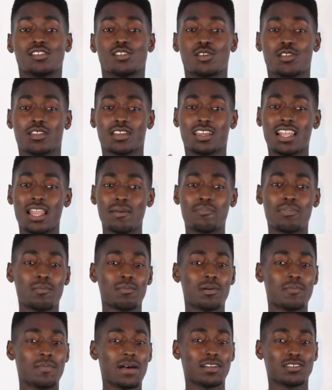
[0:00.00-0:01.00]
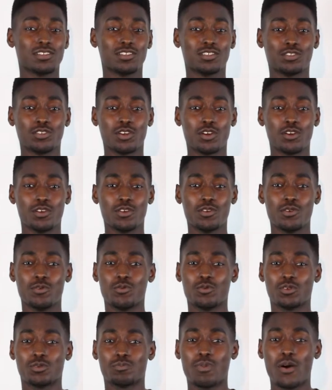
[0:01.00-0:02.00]
So the clip I'm about to show you
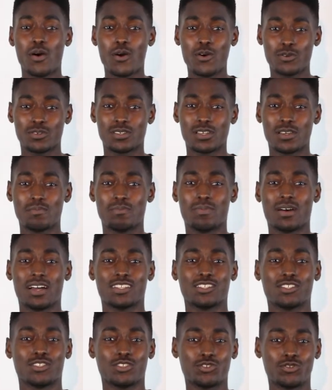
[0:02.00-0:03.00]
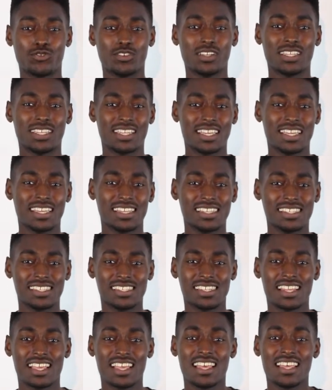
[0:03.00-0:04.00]
was posted by Street
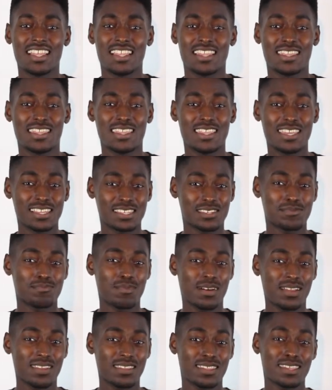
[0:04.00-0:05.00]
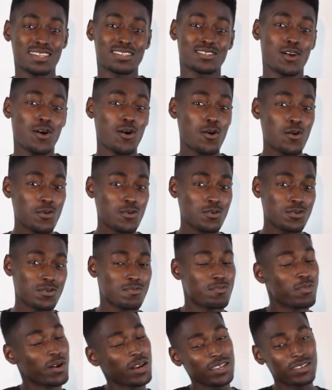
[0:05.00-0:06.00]
Kings this month. It's
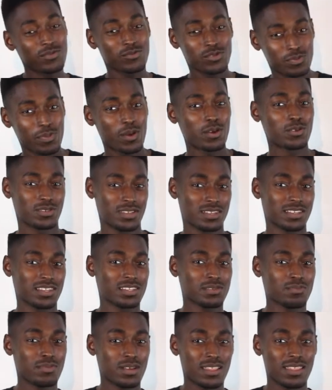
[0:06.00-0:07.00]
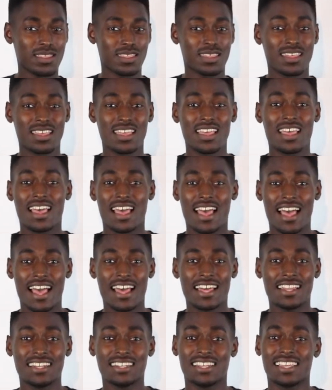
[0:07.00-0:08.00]
old, but it was posted this month.
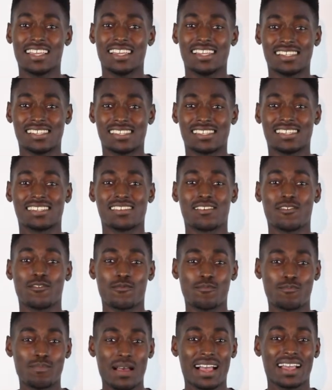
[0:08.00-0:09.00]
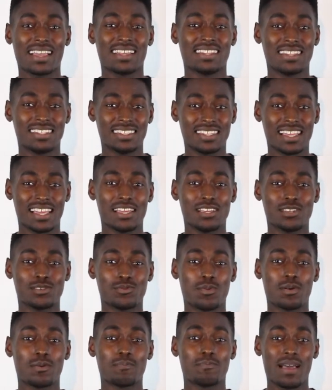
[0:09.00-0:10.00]
And it's back in the
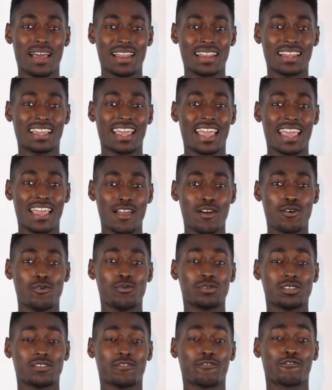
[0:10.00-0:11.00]
days when panna KO was